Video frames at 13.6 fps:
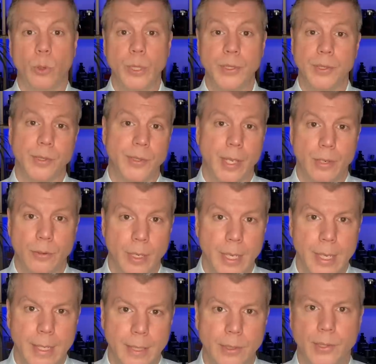Bois de Cedre
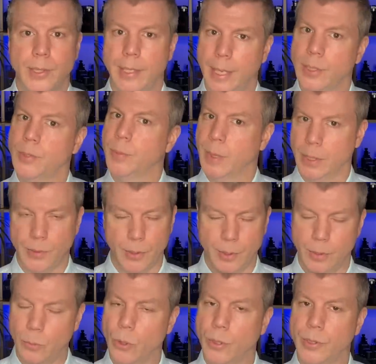is, yes, because of
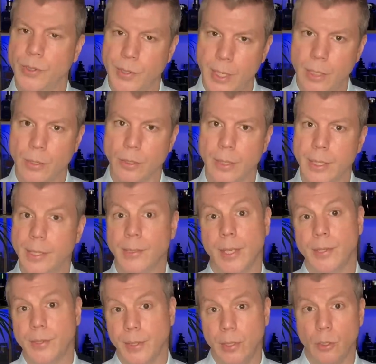the word cedar, it is
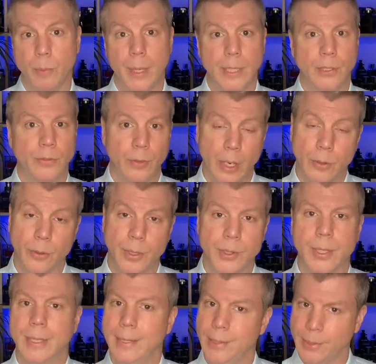a cedar-based fragrance.
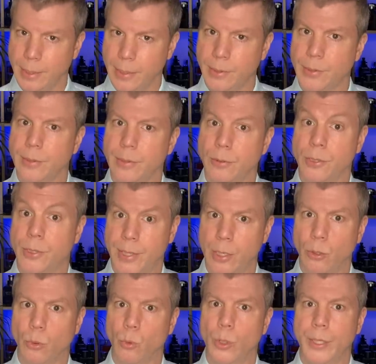At least there's
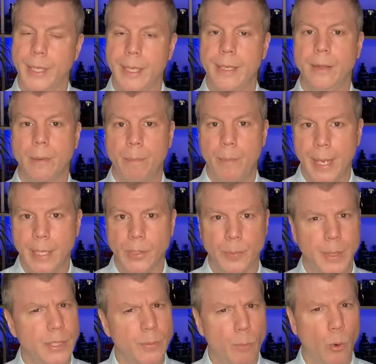cedar wood in the base,
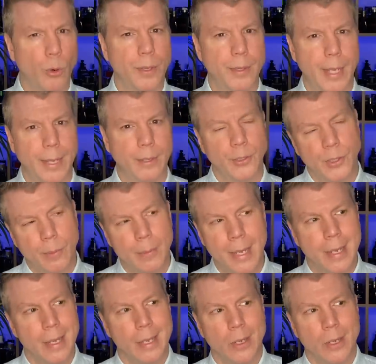but it's more than that. There's some